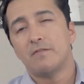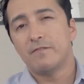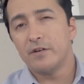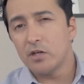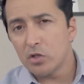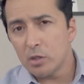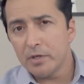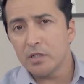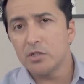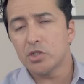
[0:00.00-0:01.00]
Very
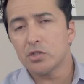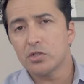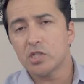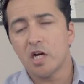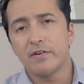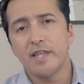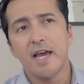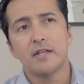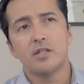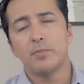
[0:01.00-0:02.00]
limited insurances cover that.